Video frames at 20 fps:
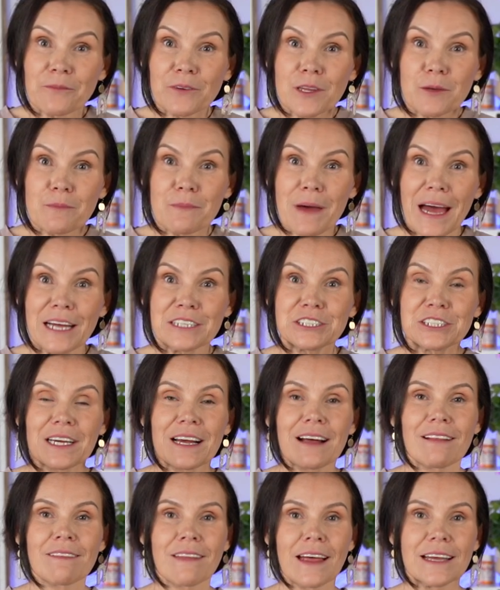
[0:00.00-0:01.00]
for the
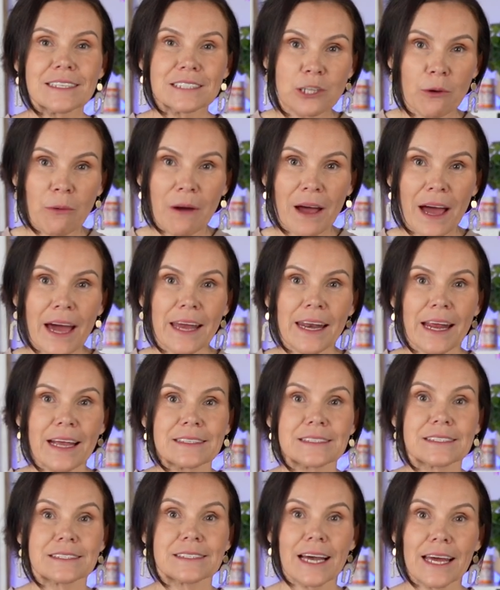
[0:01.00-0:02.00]
magic. Let's go ahead
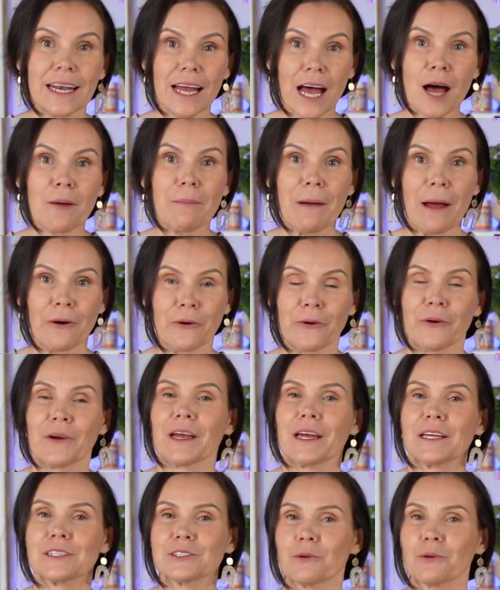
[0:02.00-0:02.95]
and set up our Cricut